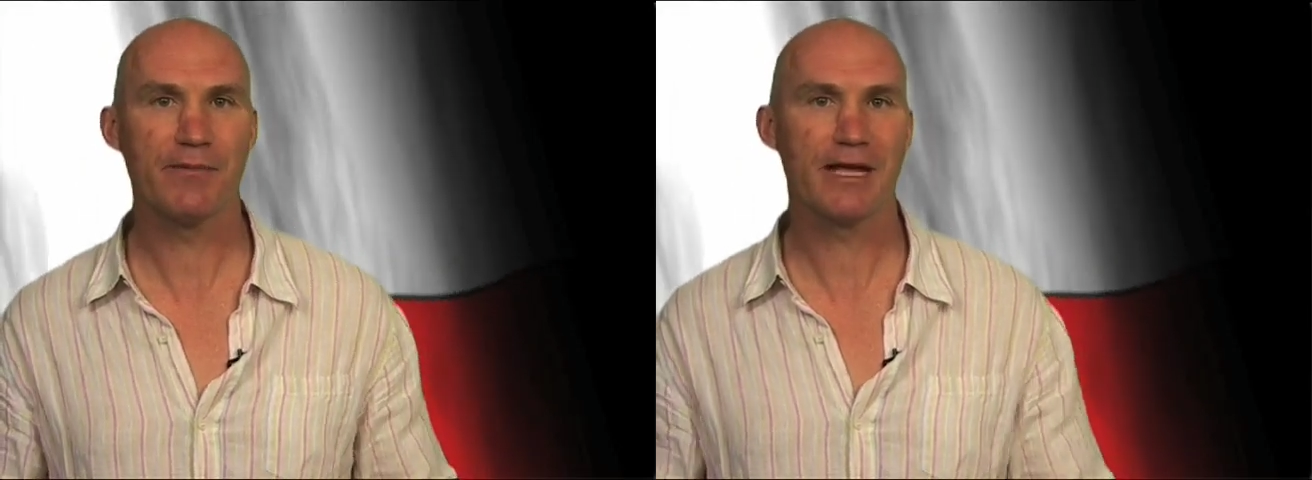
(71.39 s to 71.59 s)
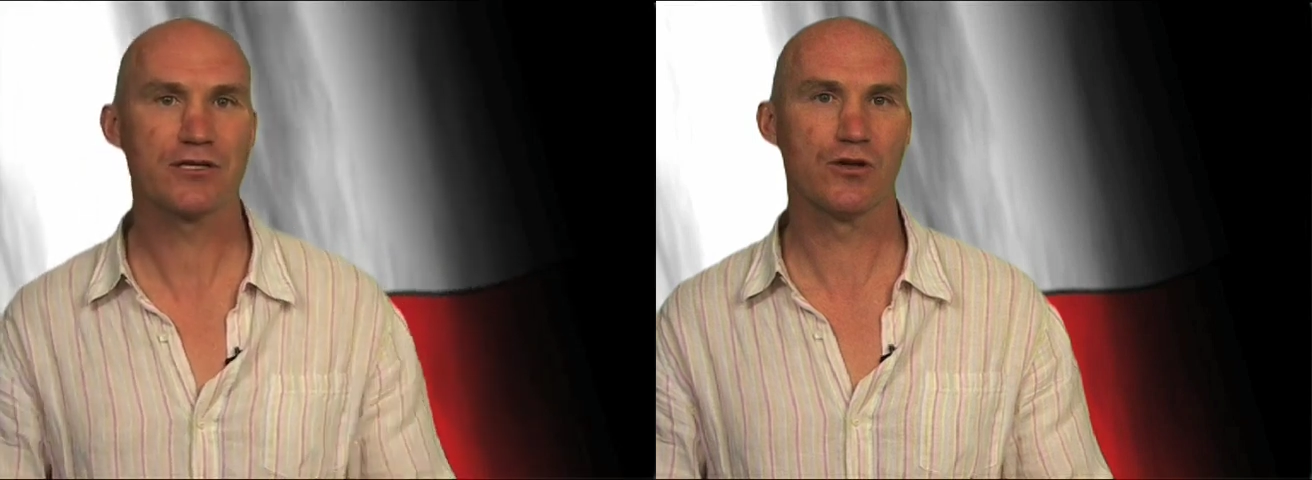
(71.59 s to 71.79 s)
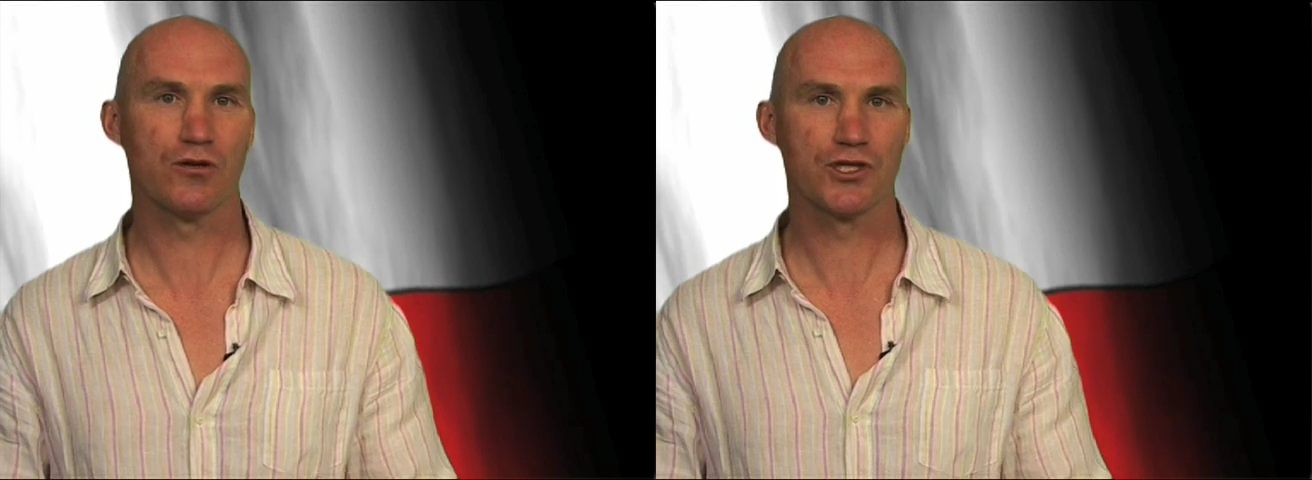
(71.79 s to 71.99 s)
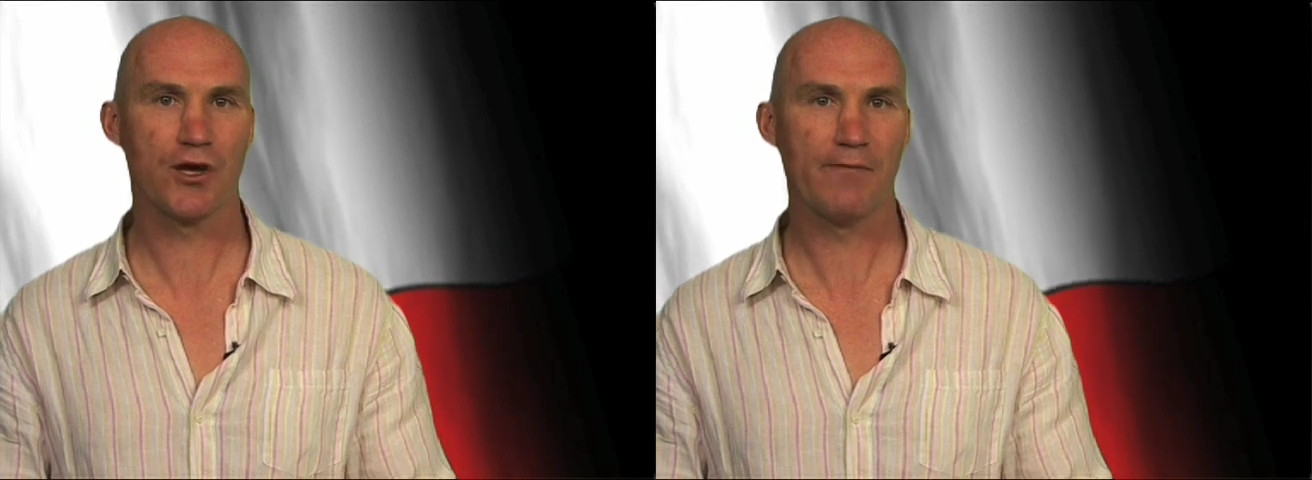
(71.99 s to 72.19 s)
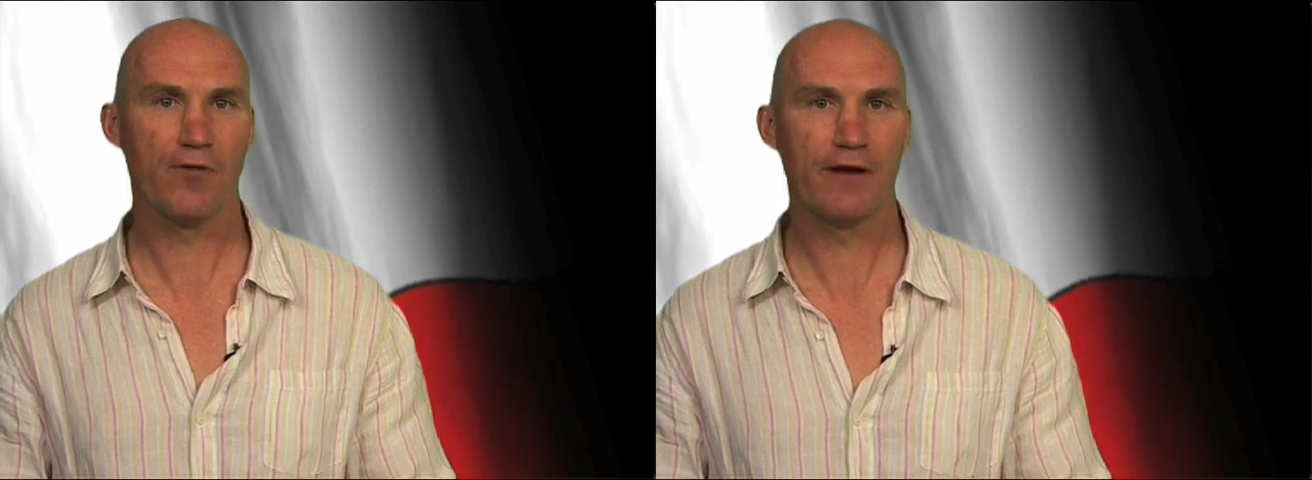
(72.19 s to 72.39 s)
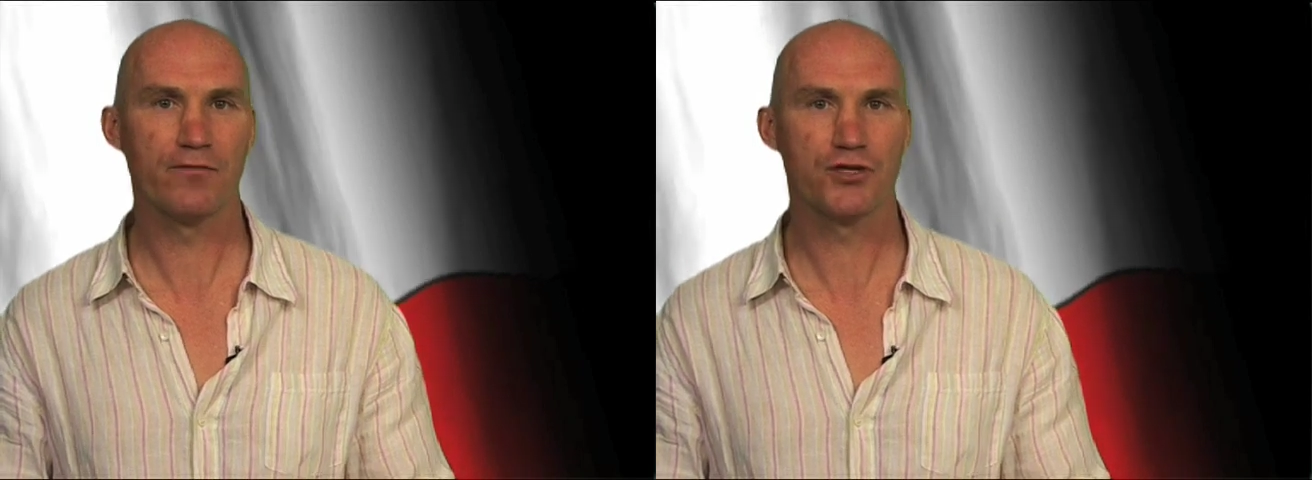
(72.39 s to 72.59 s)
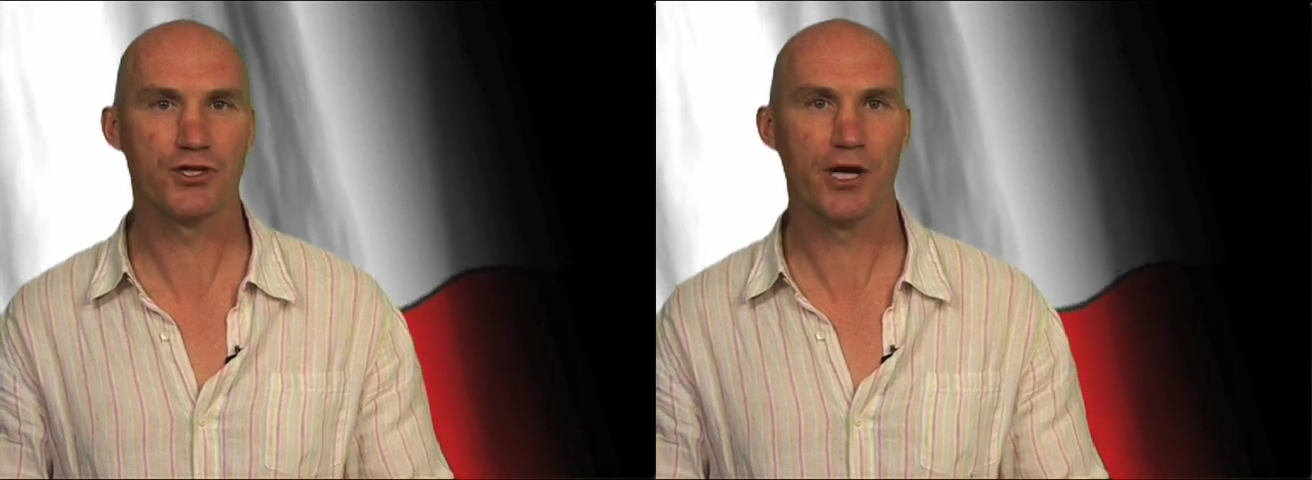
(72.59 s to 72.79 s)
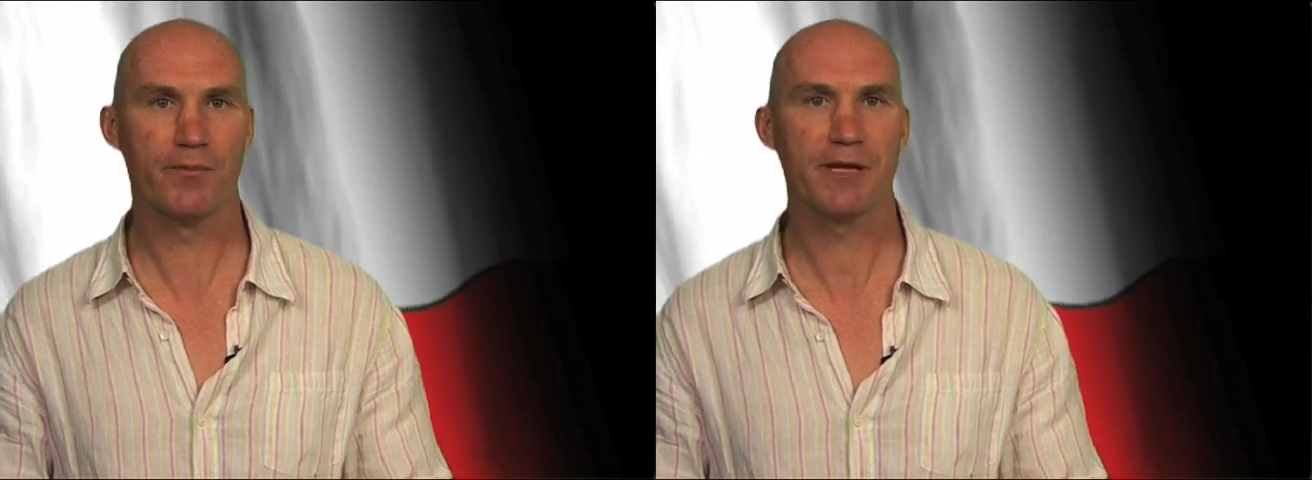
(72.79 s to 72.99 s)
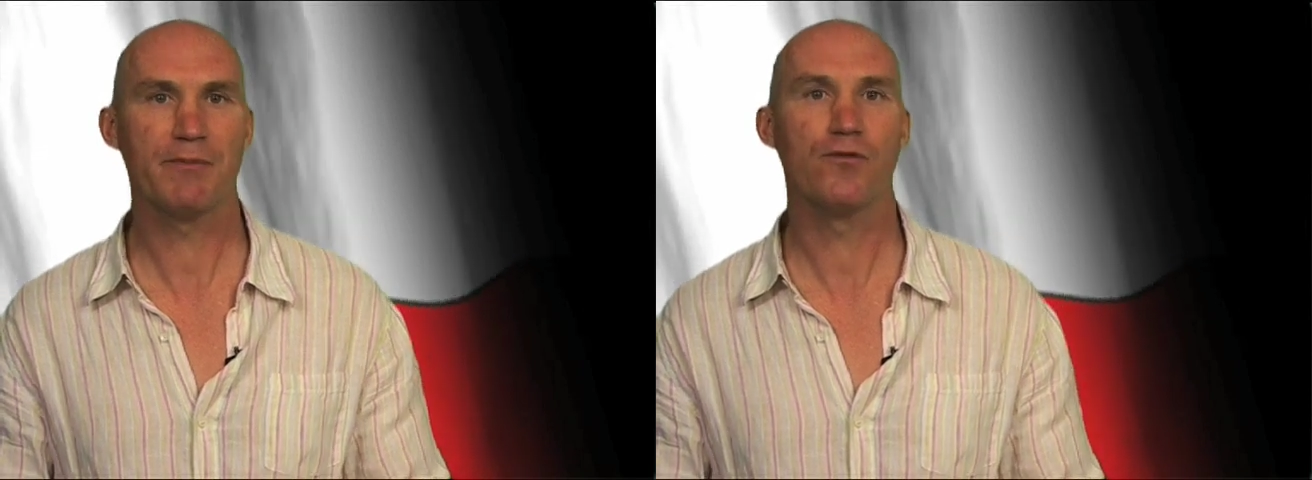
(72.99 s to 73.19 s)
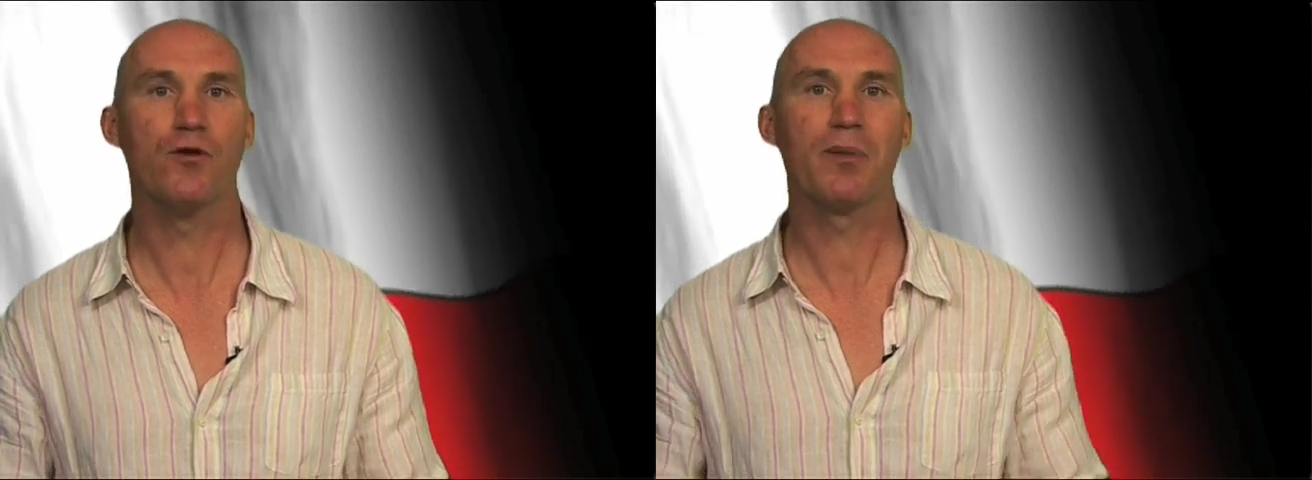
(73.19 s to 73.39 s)
against longtime rivals Germany
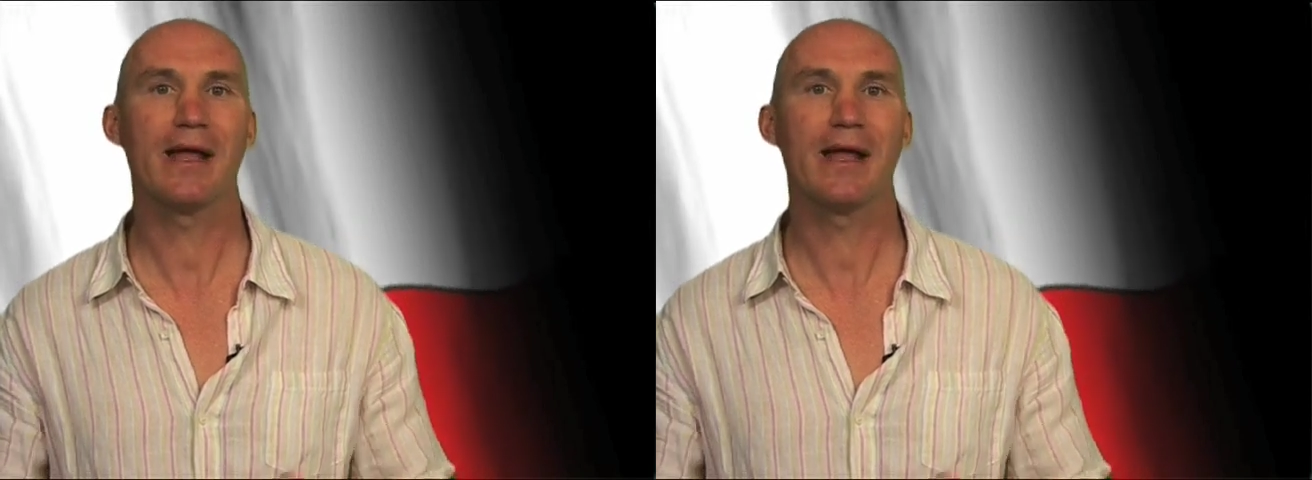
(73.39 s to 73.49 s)
before